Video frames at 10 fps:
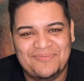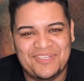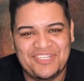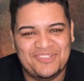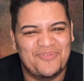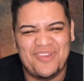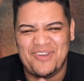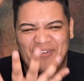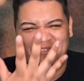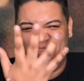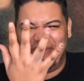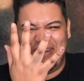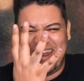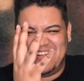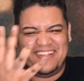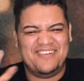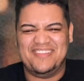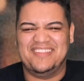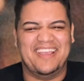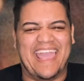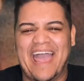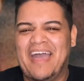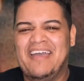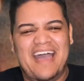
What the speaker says: when she used to wear the red glove and the cat.